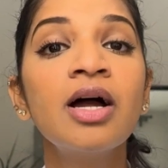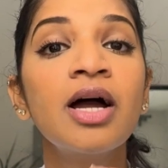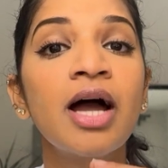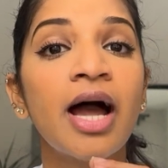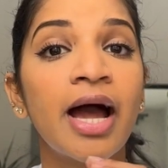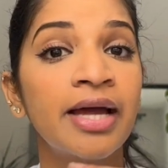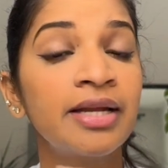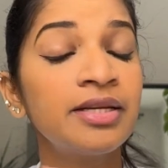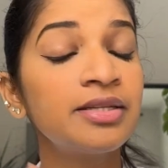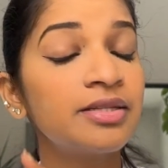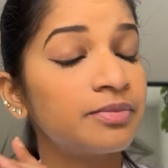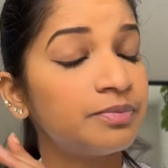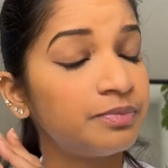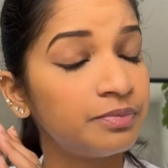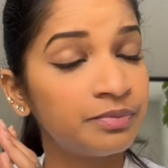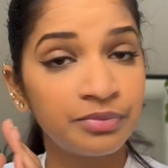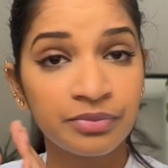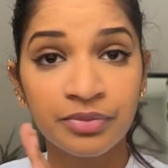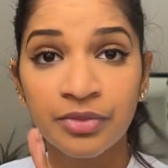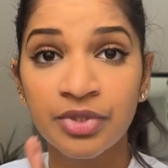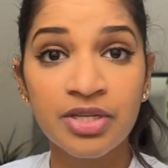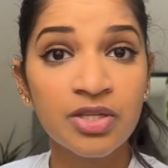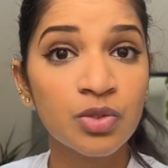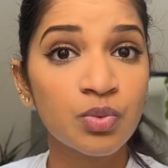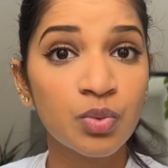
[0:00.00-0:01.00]
And
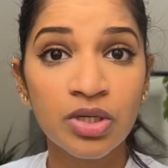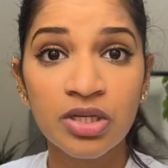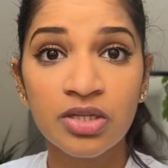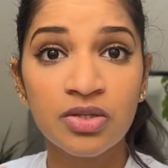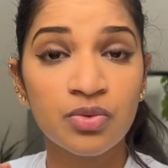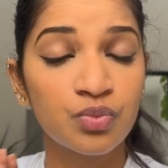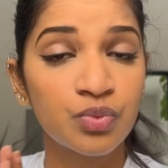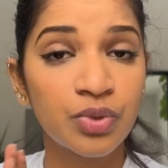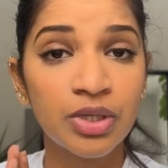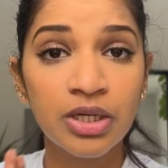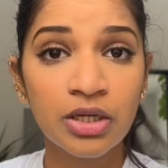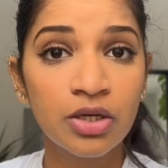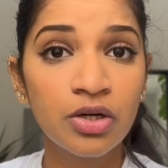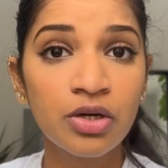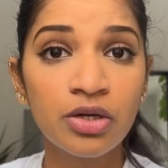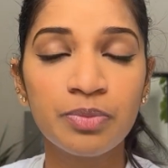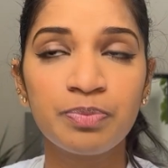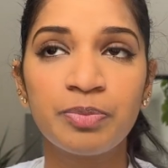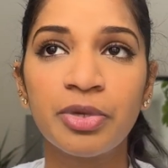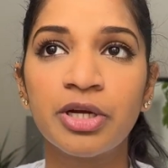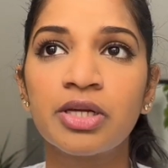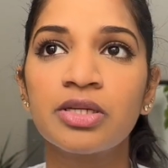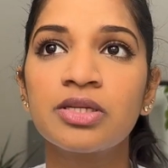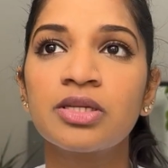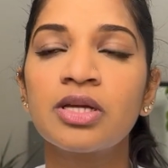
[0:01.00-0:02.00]
this one is really good
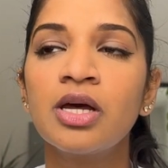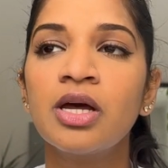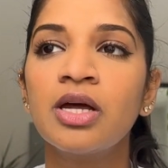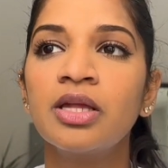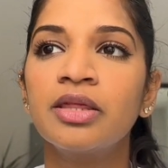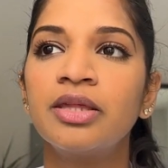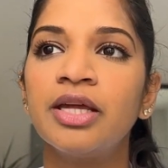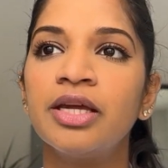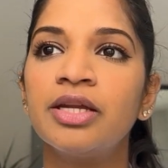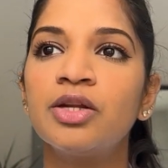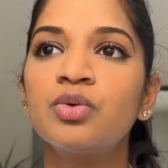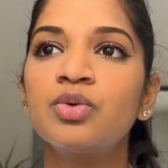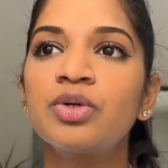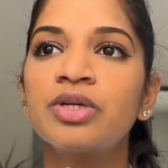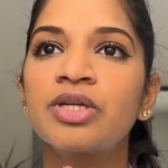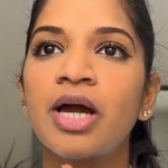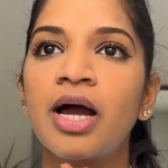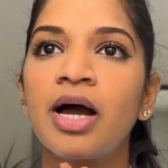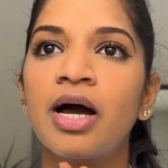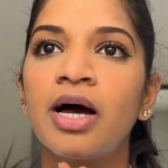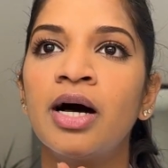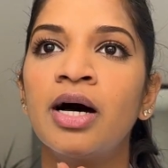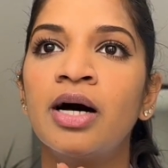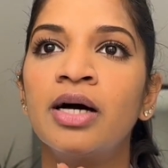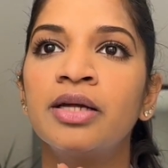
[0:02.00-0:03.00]
because they
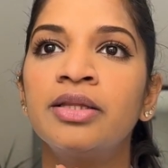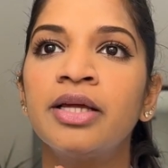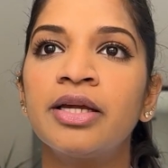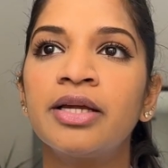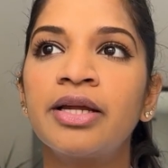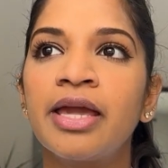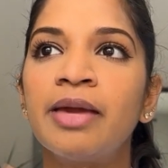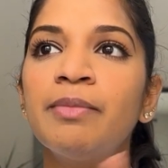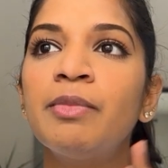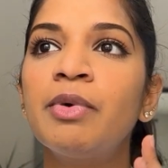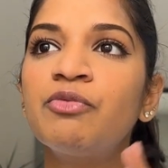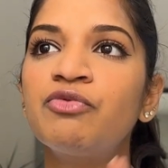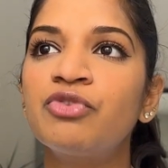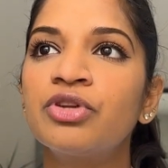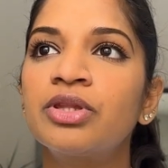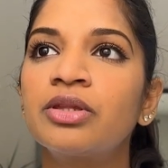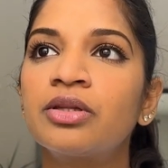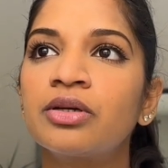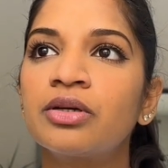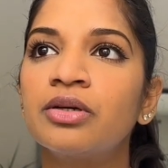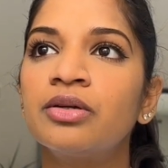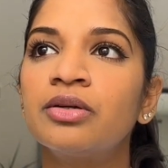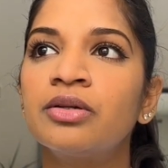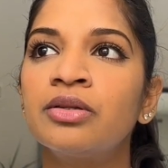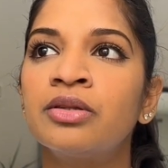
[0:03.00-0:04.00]
came up
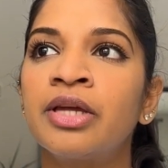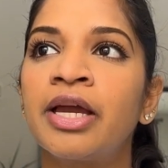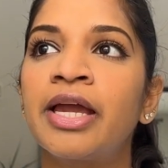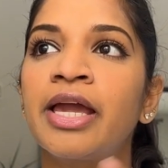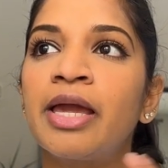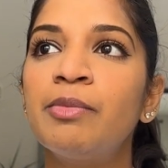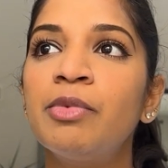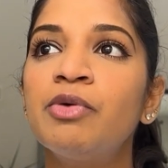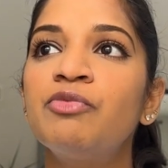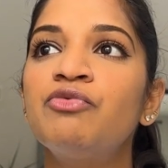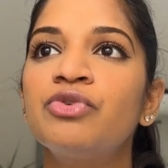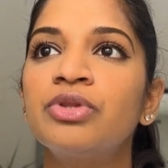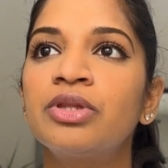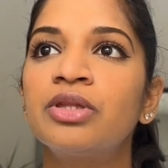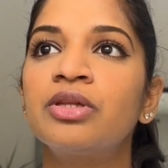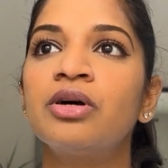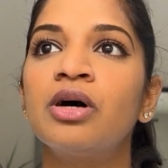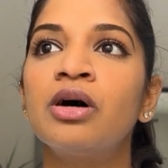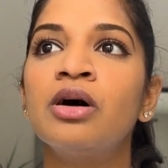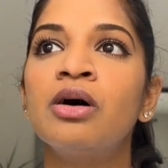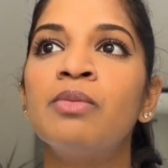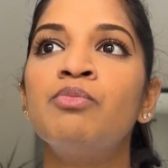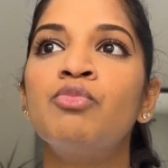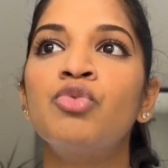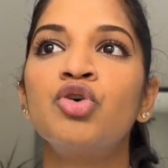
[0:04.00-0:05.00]
with
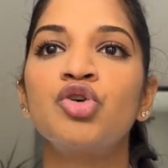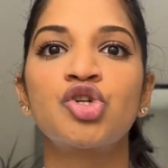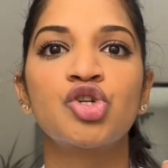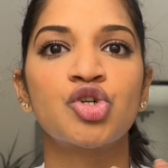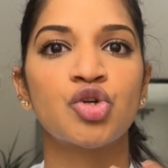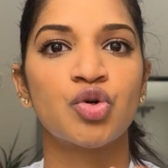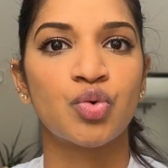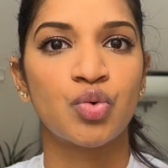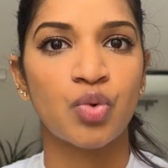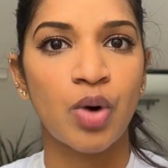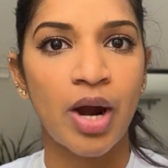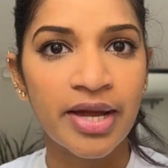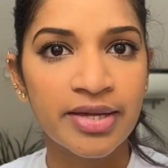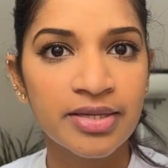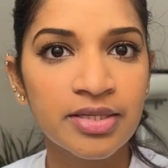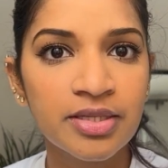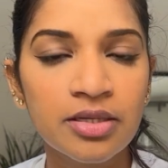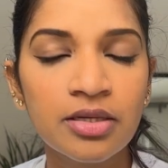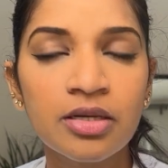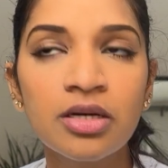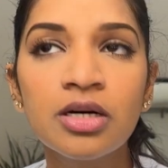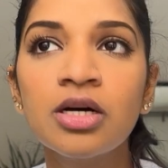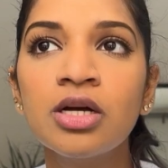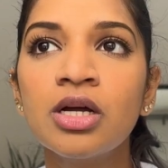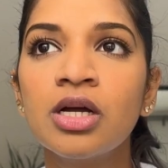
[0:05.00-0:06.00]
a
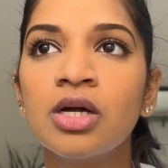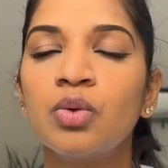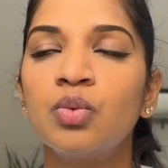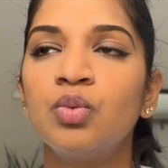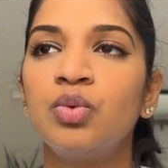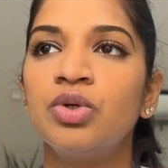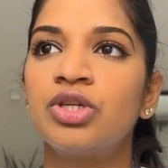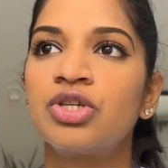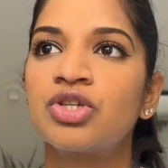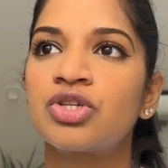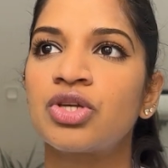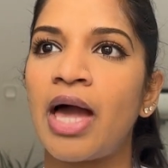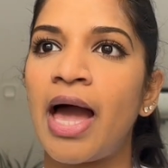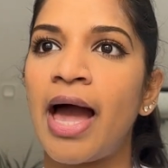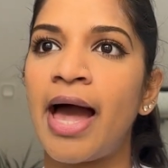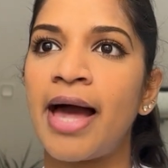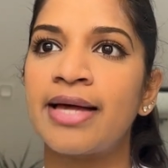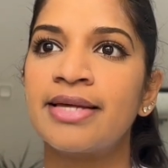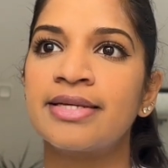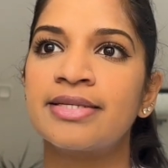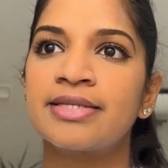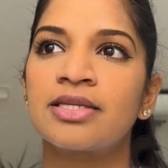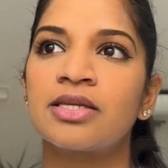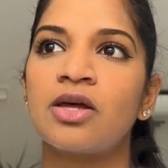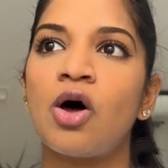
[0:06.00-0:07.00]
moisturizer which
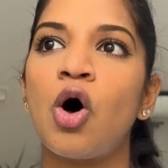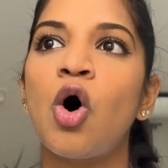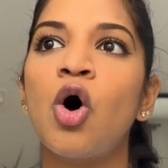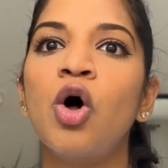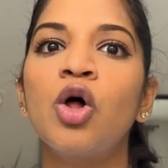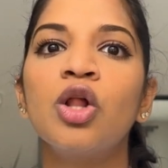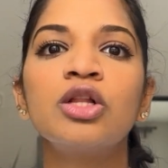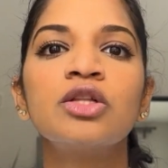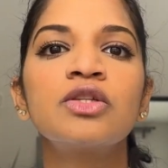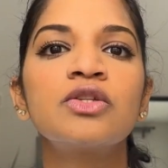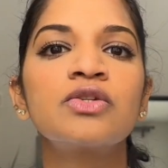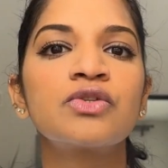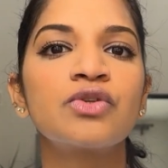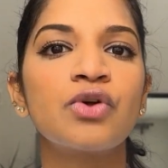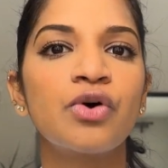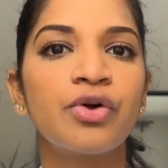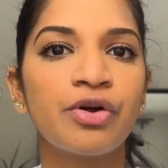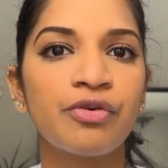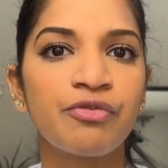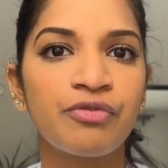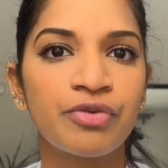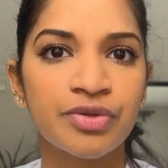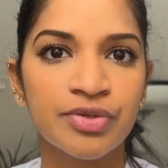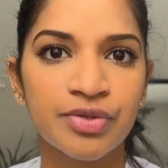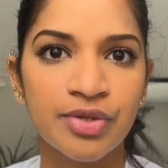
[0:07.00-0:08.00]
has all sort
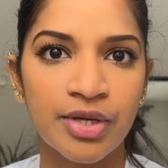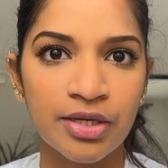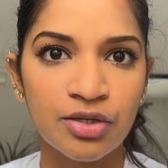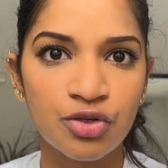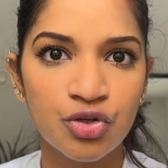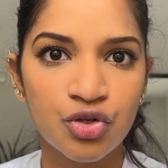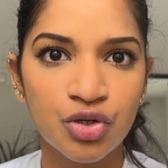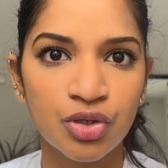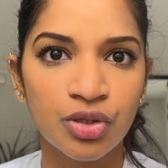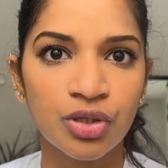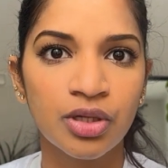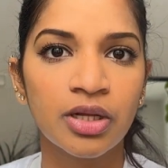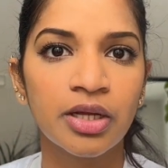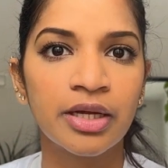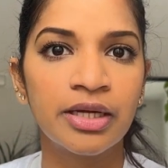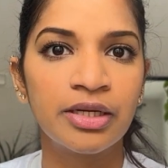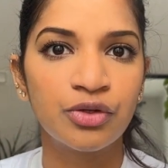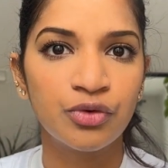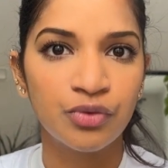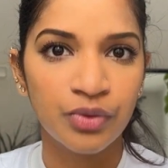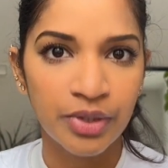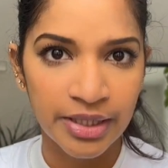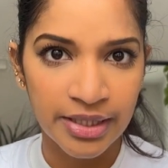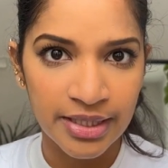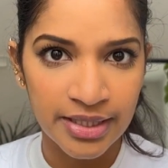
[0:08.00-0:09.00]
of essential
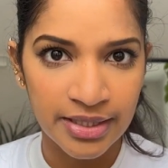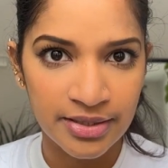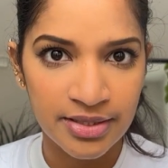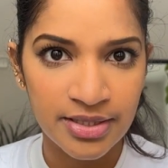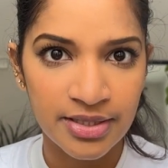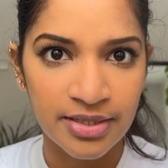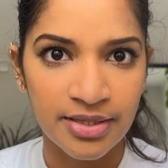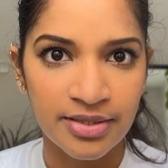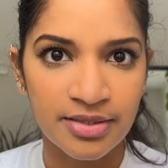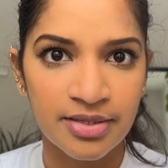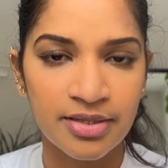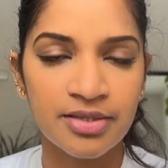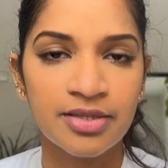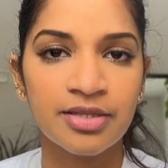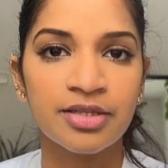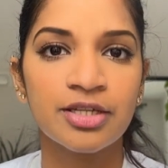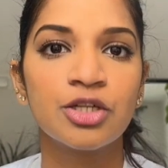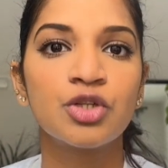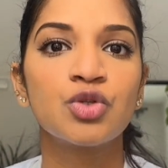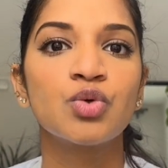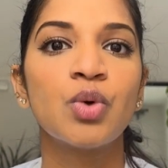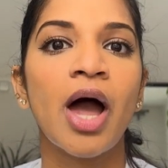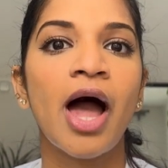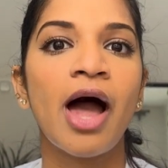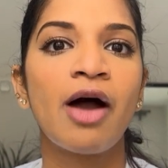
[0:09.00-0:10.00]
ingredients necessary
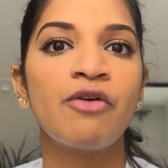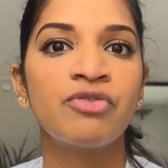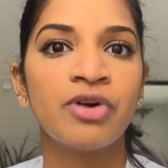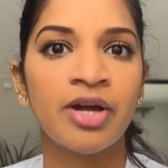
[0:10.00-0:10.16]
to have a